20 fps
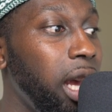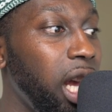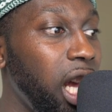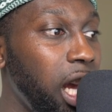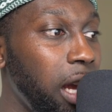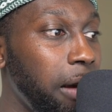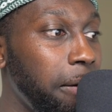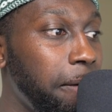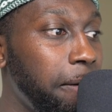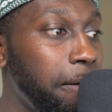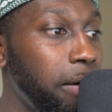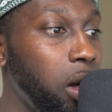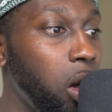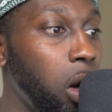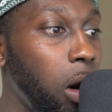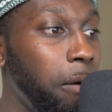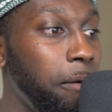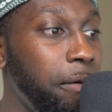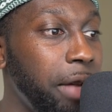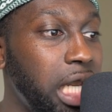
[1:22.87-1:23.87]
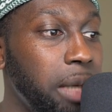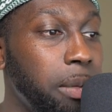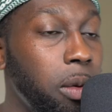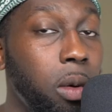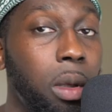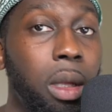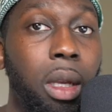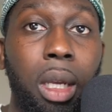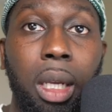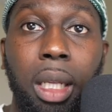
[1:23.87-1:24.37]
If not
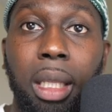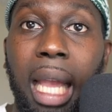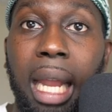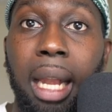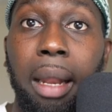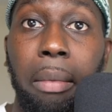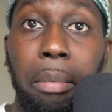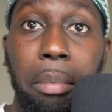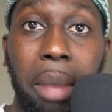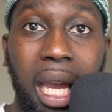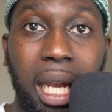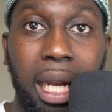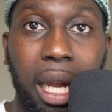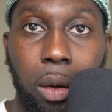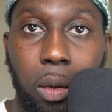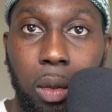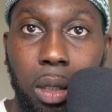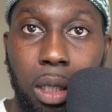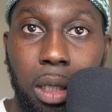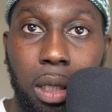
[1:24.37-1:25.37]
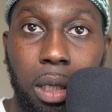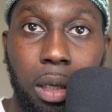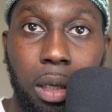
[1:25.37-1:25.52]
visible, then bail out.